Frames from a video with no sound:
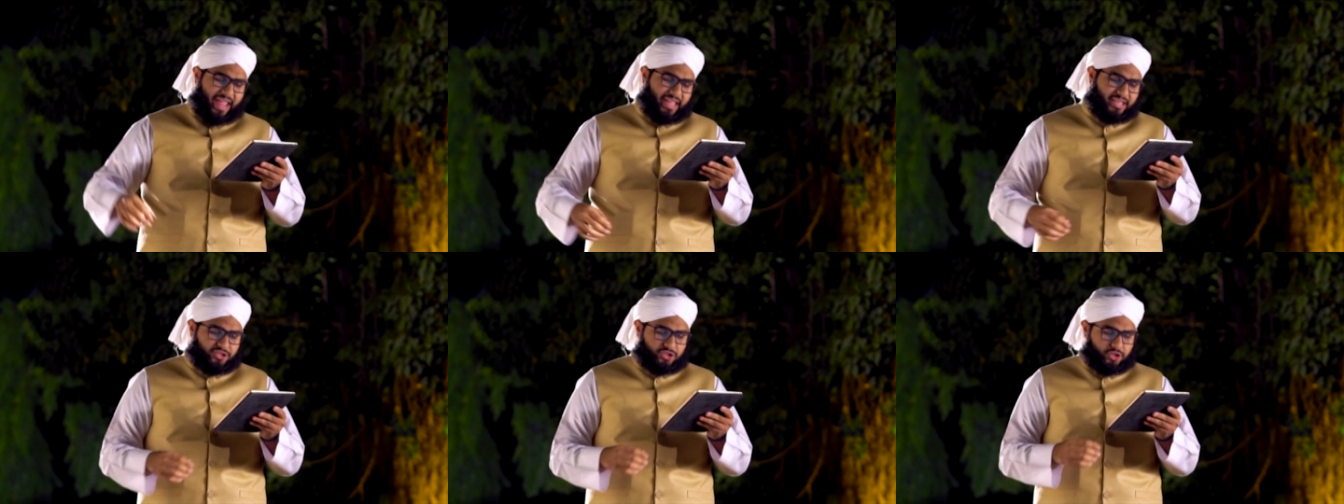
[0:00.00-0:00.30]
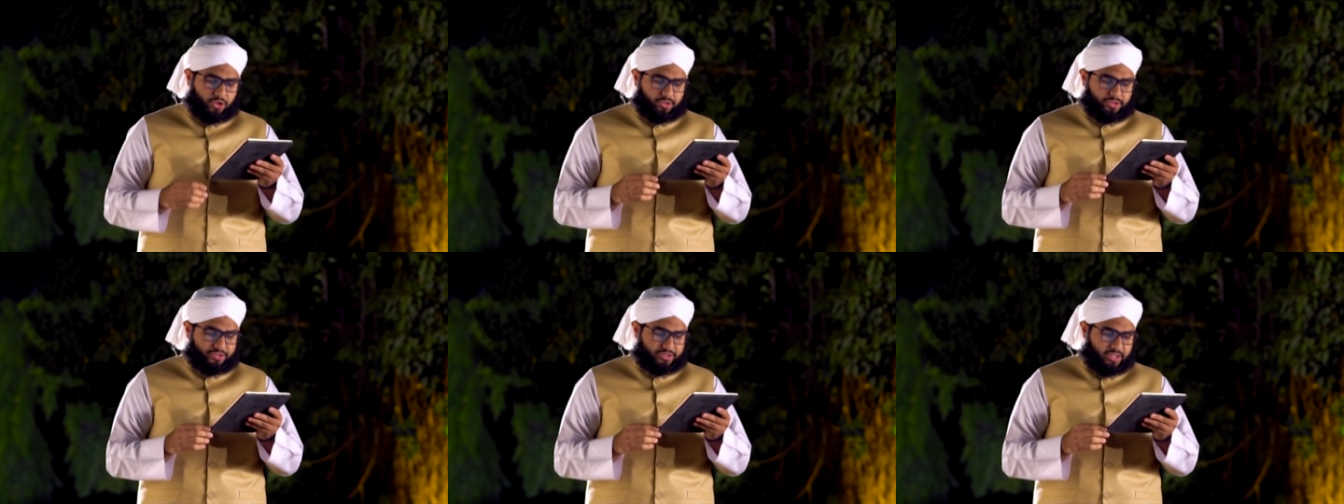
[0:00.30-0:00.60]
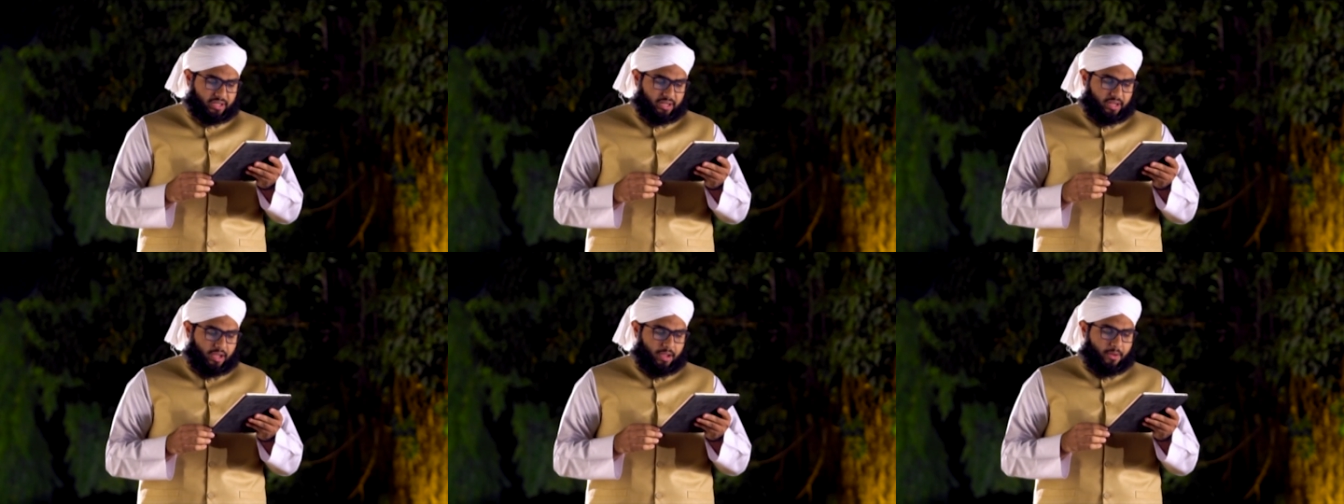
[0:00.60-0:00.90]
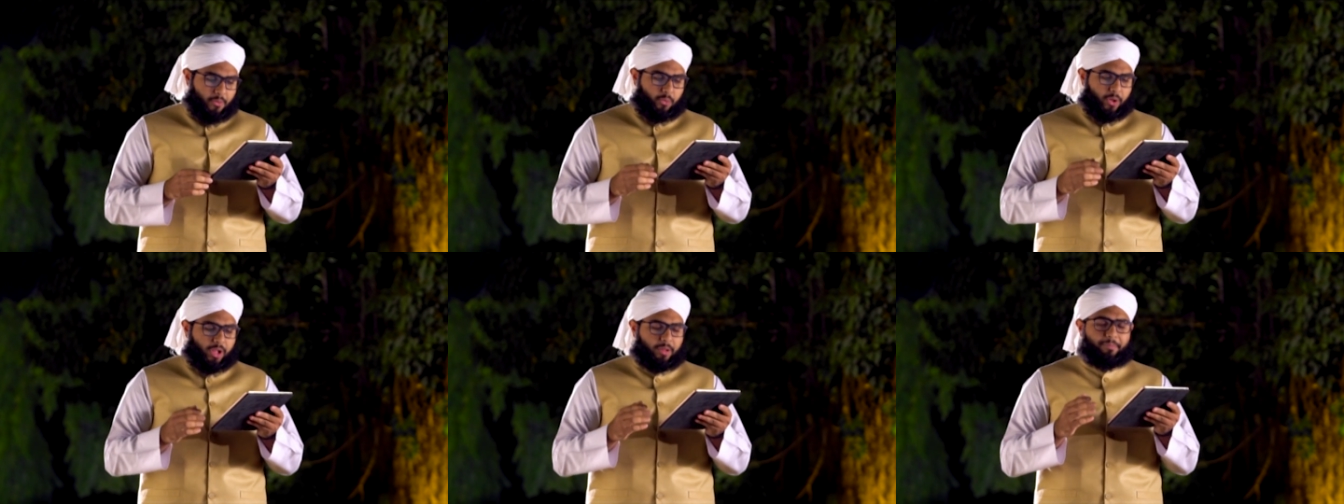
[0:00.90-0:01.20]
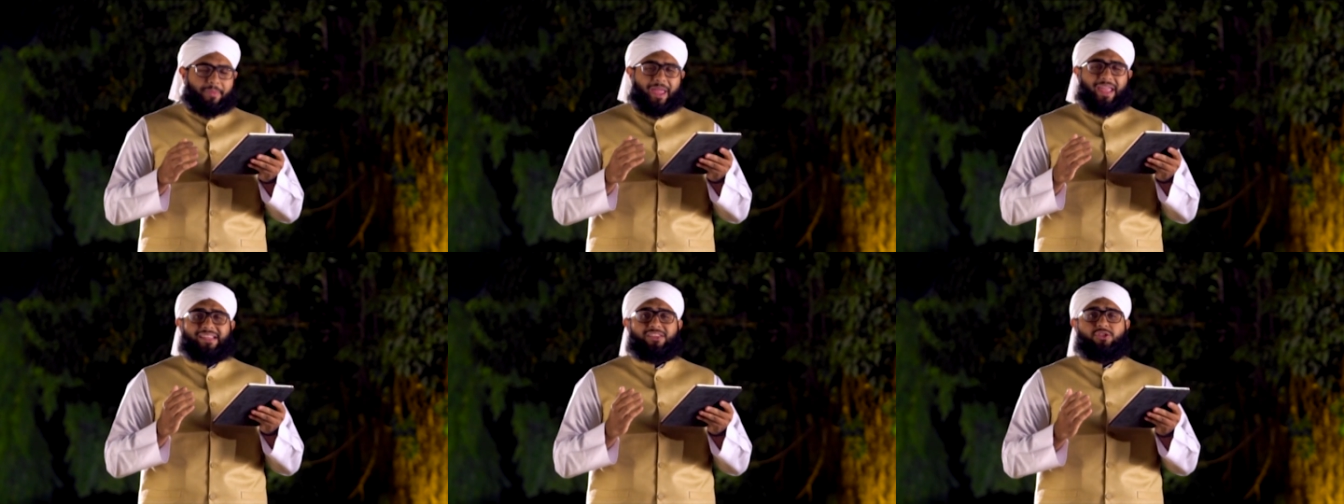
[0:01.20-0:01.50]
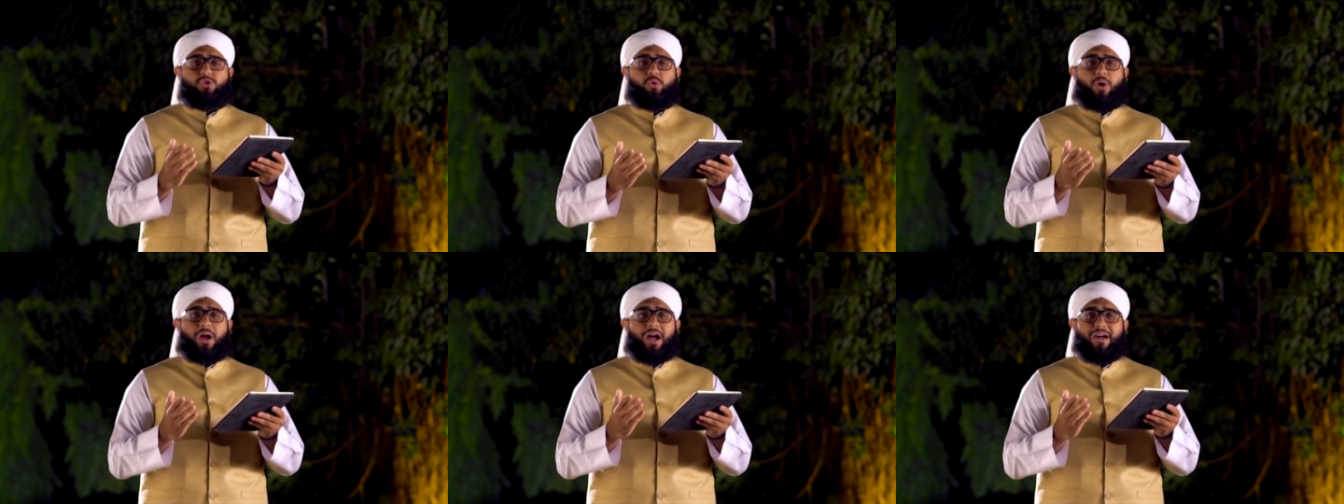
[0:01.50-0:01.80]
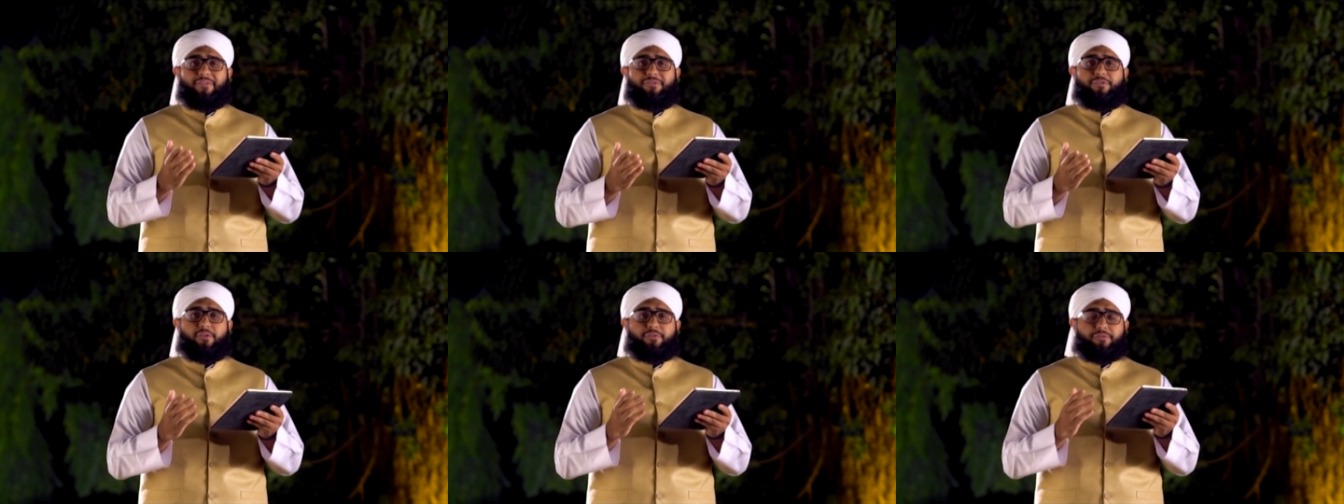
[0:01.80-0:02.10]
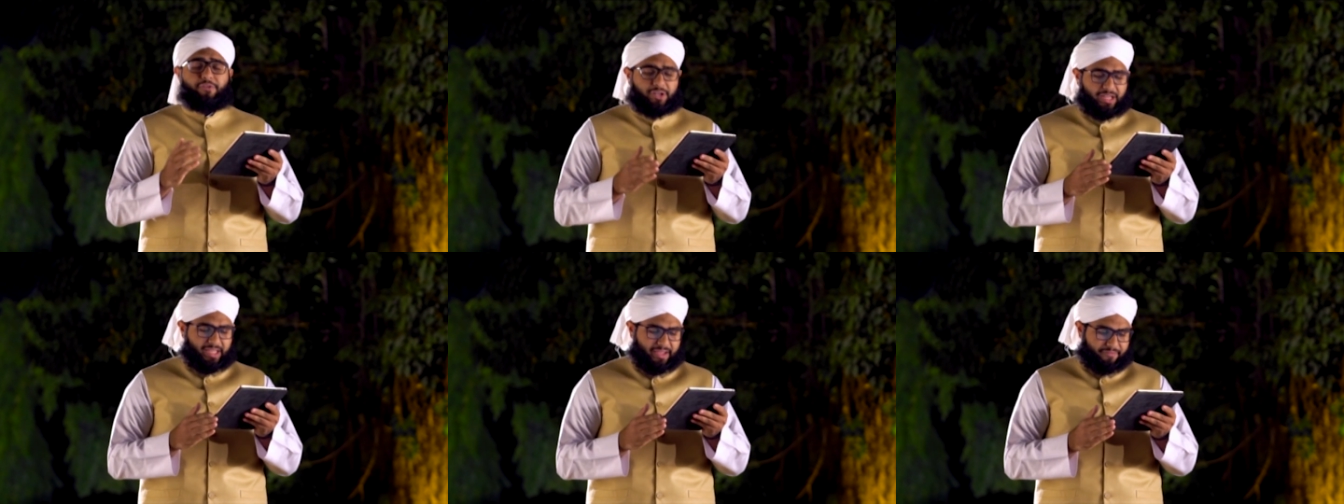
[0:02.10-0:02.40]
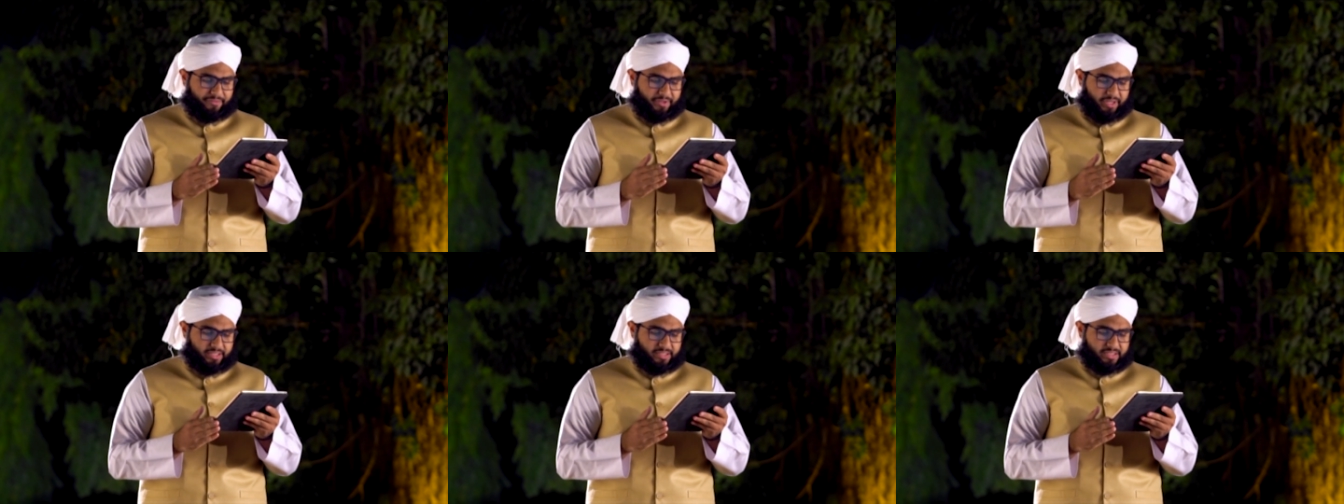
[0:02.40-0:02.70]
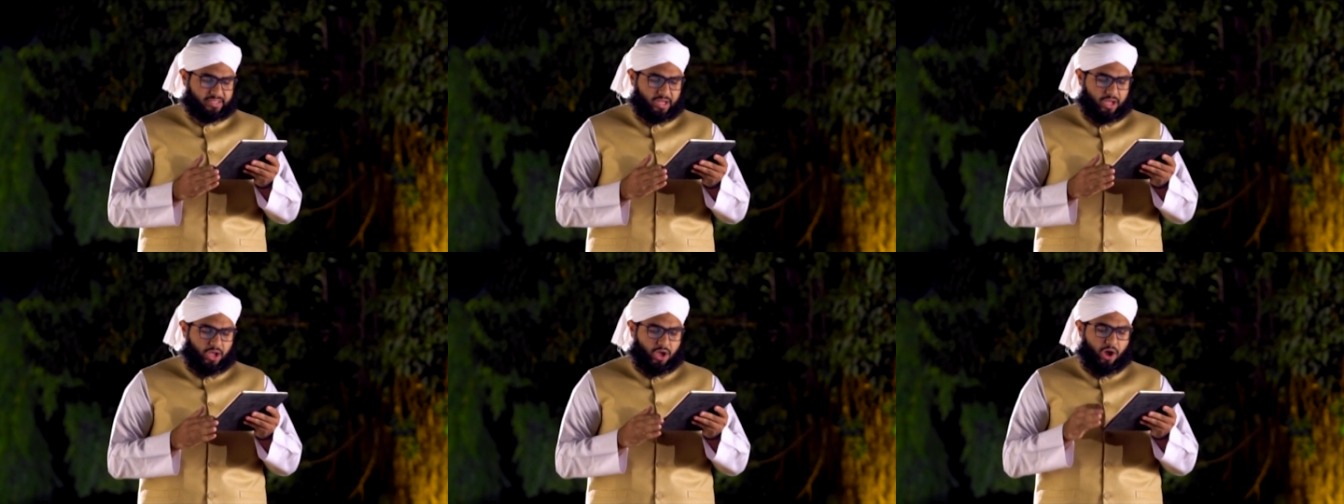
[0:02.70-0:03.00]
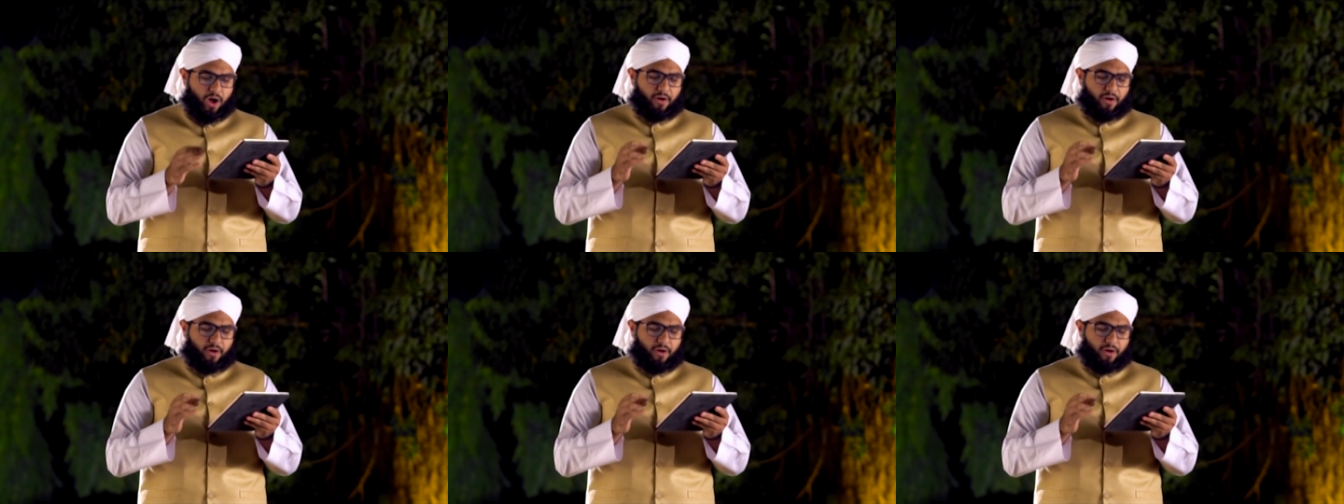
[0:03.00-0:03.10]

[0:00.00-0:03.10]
angels will make dua for forgiveness